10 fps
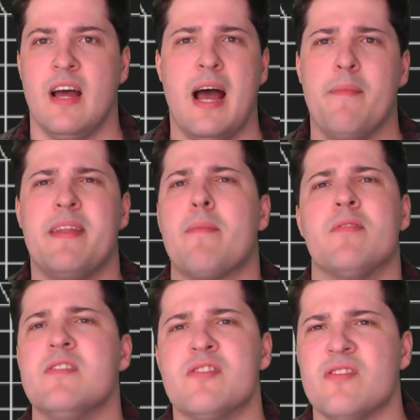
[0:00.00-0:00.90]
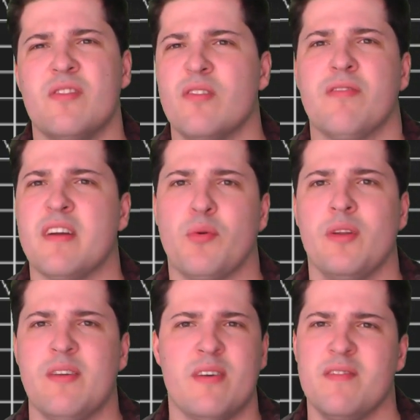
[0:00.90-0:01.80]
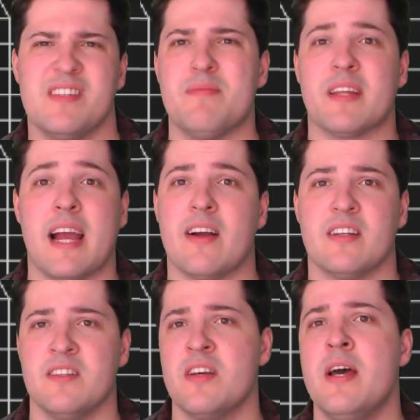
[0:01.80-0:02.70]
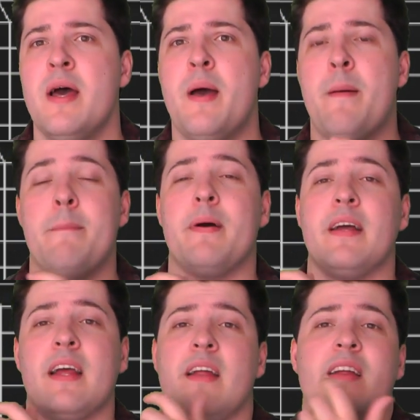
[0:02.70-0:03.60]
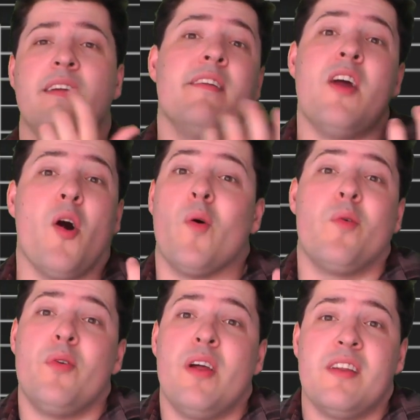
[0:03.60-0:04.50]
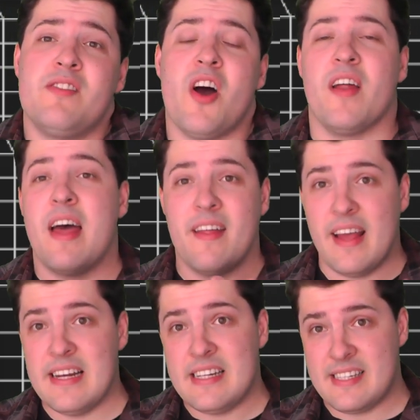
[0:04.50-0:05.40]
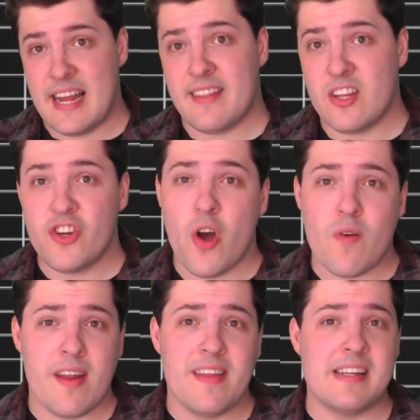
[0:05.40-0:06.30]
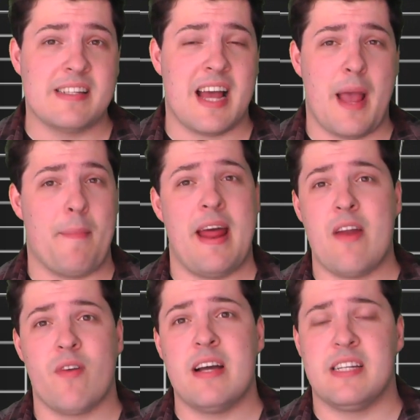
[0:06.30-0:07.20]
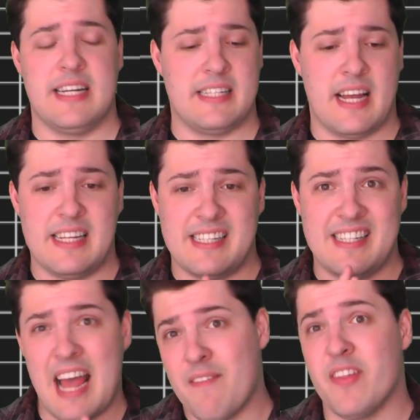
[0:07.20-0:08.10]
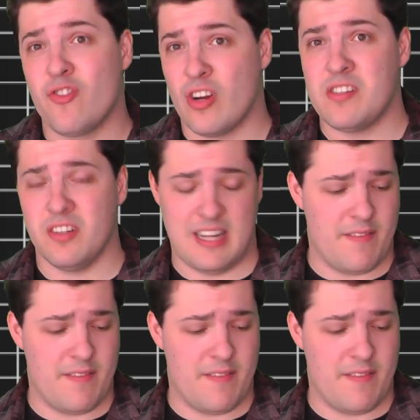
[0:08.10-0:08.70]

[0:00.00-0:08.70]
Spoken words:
Deborah's frequently written for some of the characters. But no, it's not. Instead, the showrunner this time and head writer is Dafydd Trussel.